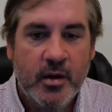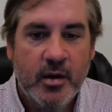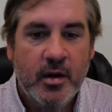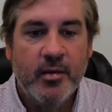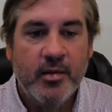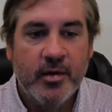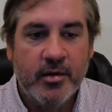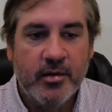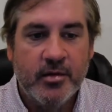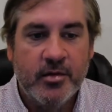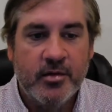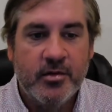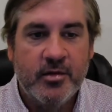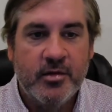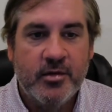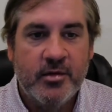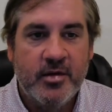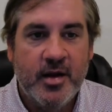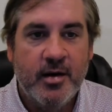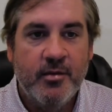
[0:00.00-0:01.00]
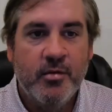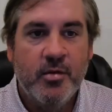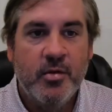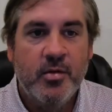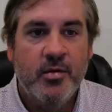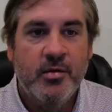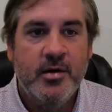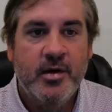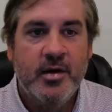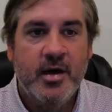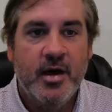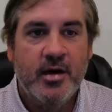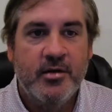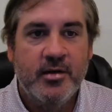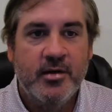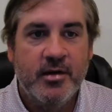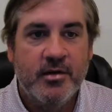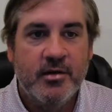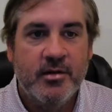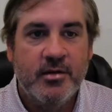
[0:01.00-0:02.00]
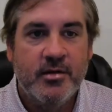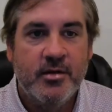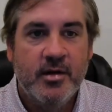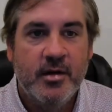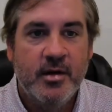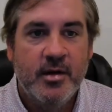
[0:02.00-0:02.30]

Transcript: There's several deductions